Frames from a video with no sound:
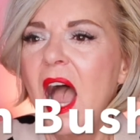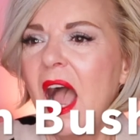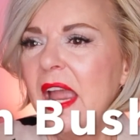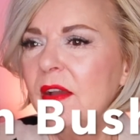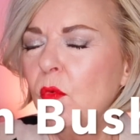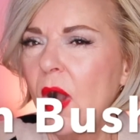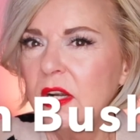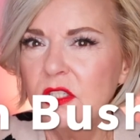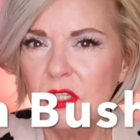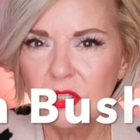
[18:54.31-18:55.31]
I have
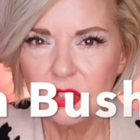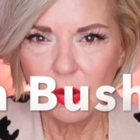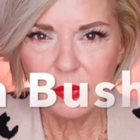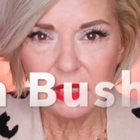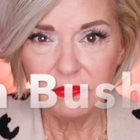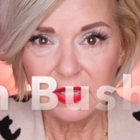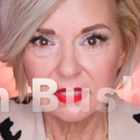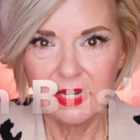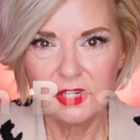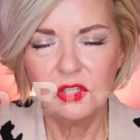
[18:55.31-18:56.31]
watched so many of
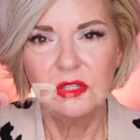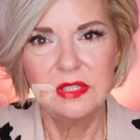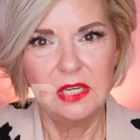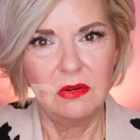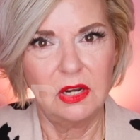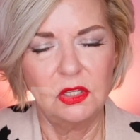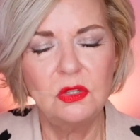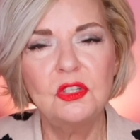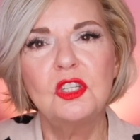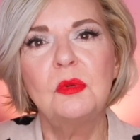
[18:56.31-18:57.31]
his lectures here on
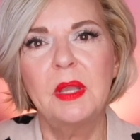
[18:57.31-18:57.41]
YouTube,